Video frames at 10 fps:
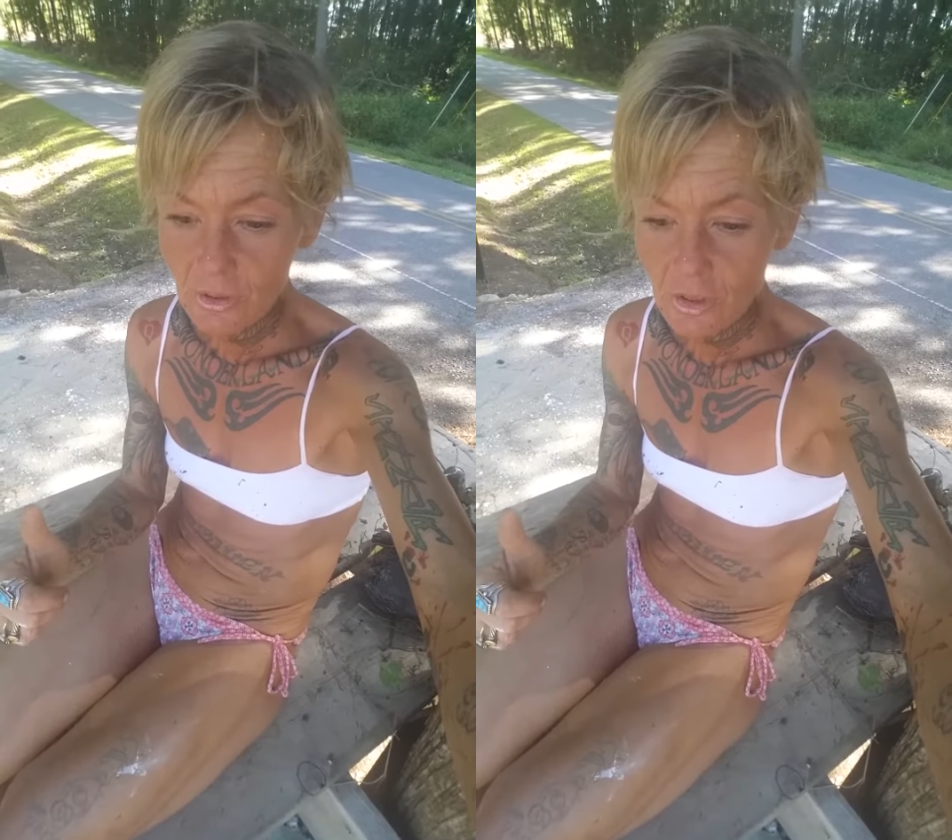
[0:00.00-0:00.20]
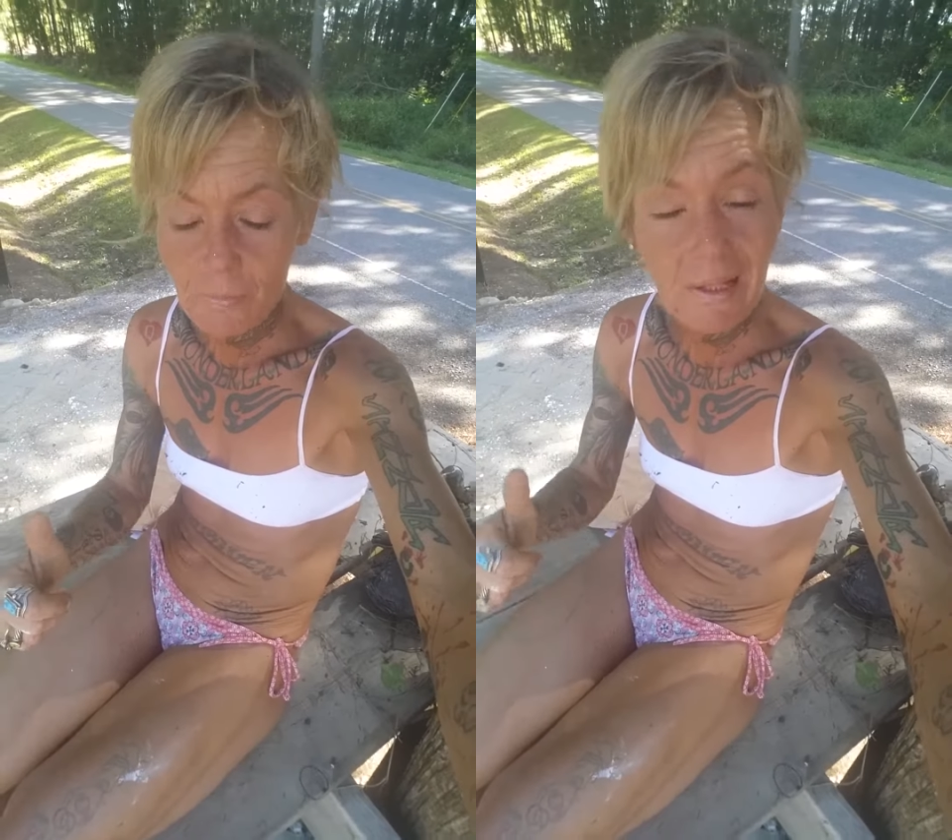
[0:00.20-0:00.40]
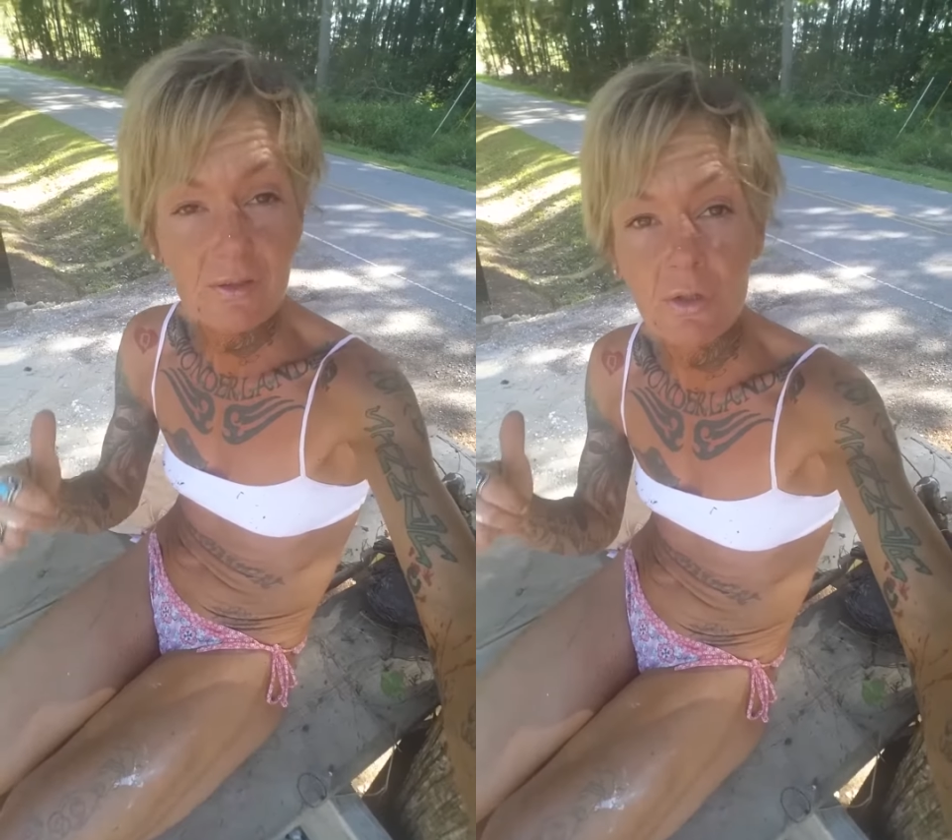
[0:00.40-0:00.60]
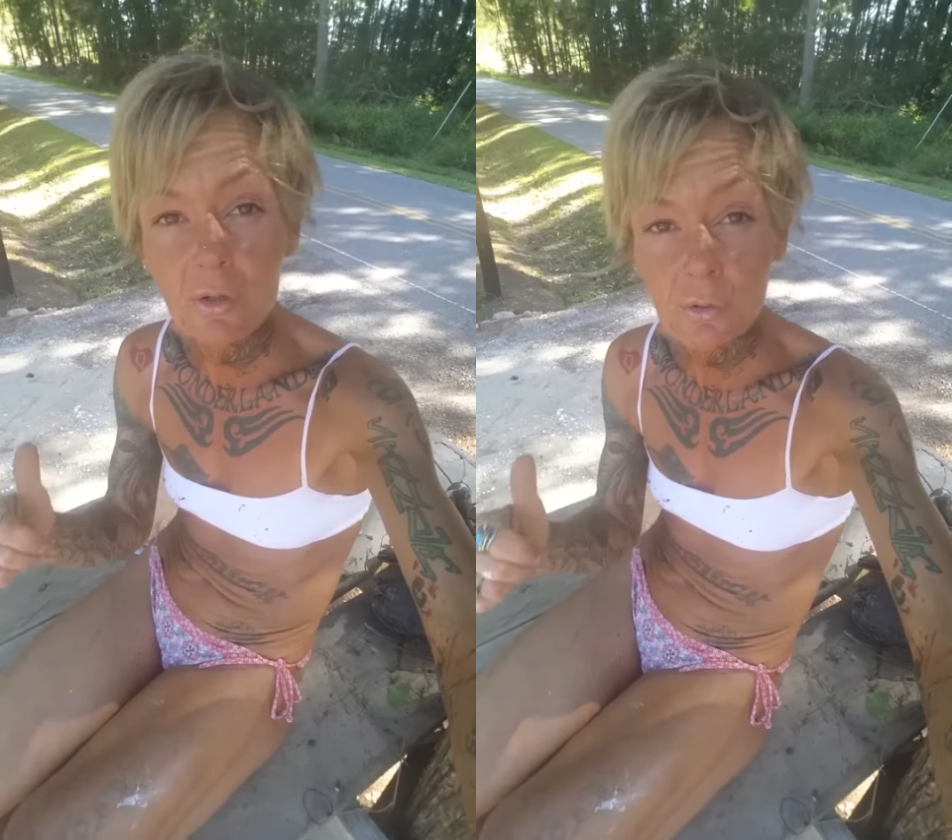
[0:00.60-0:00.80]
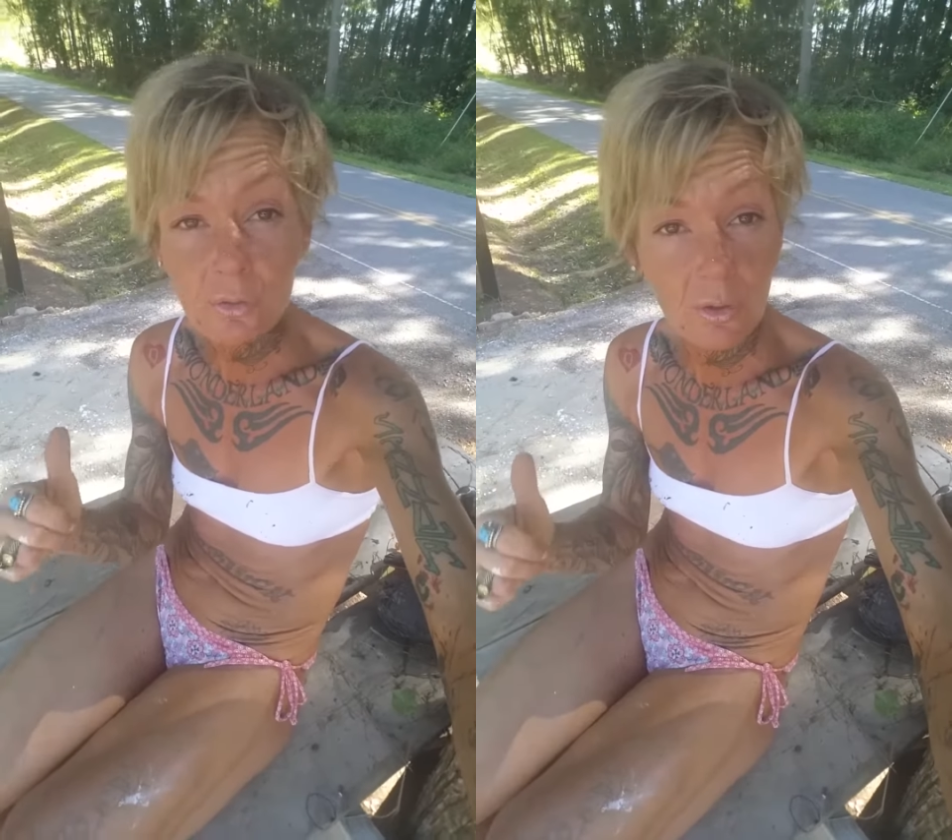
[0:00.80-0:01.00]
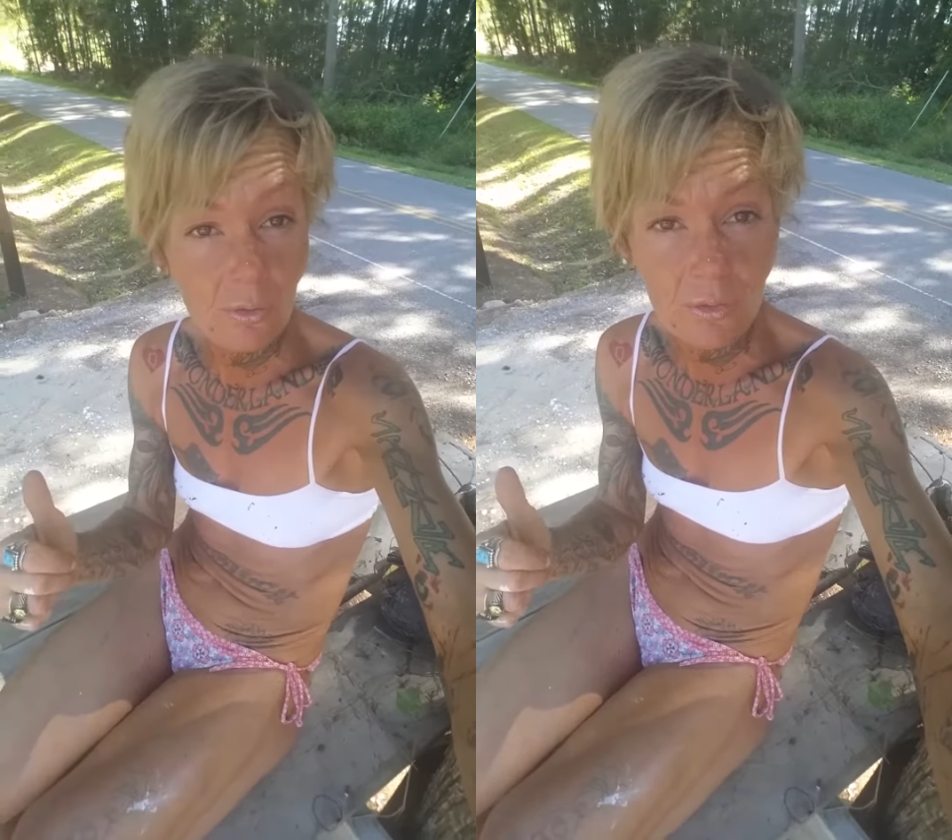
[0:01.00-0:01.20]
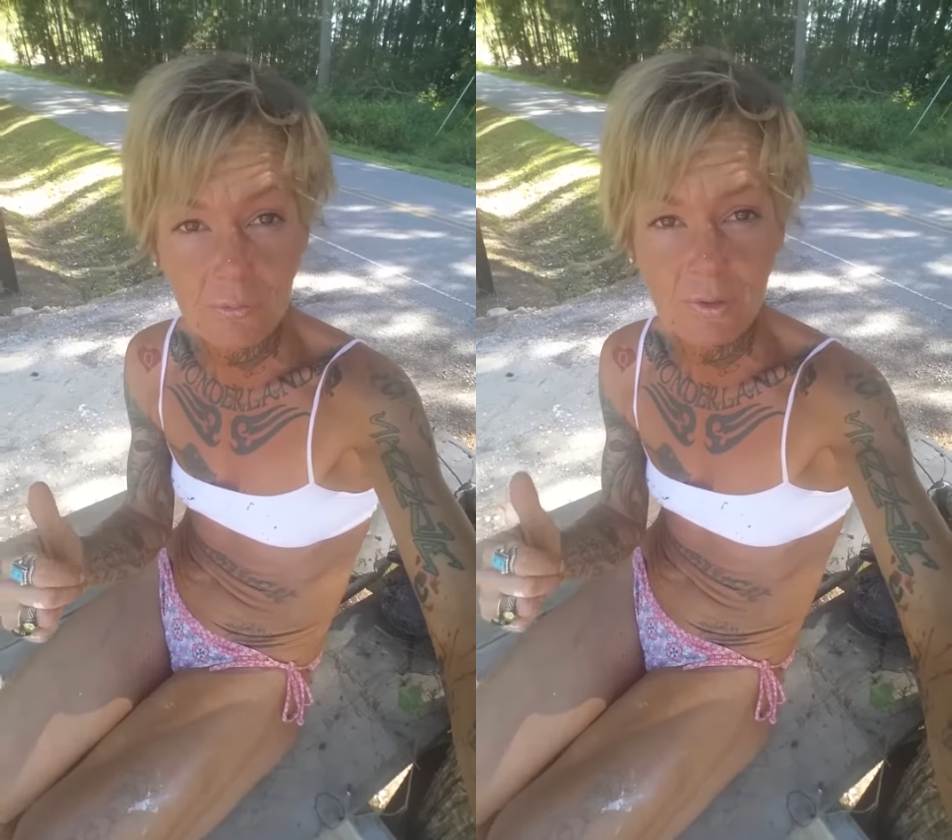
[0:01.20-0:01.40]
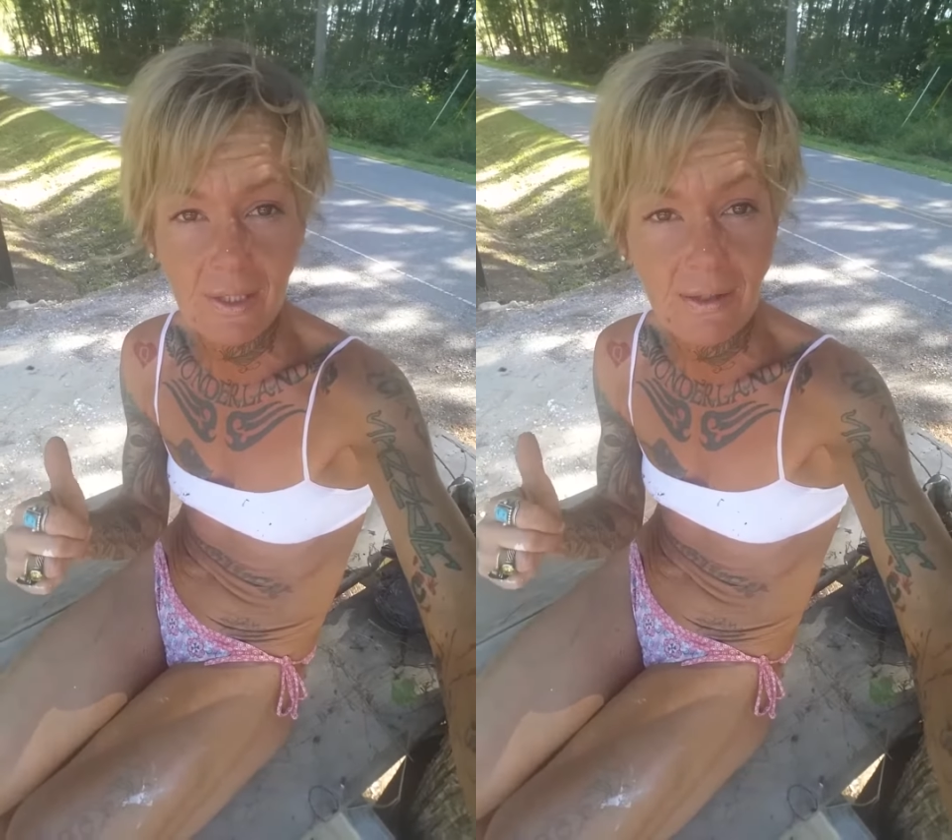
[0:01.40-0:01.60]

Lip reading: You better hold on with